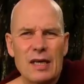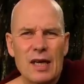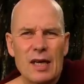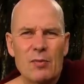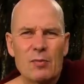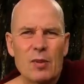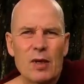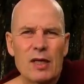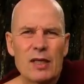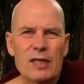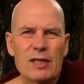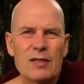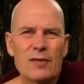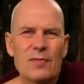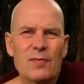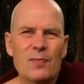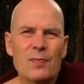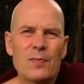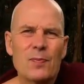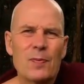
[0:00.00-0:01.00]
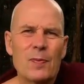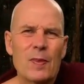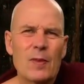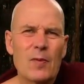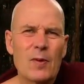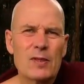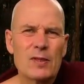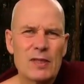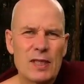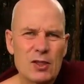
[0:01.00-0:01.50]
and body.
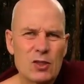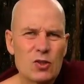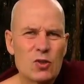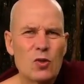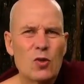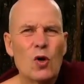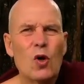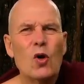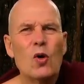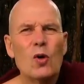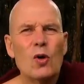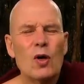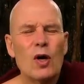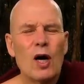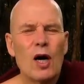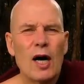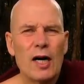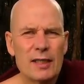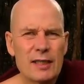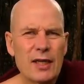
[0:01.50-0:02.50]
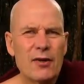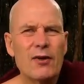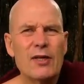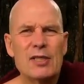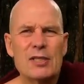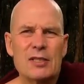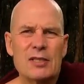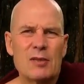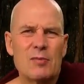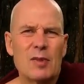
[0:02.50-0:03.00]
One tends to
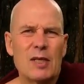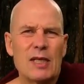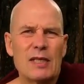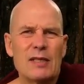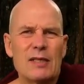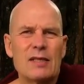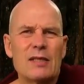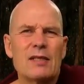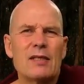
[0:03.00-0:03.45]
underestimate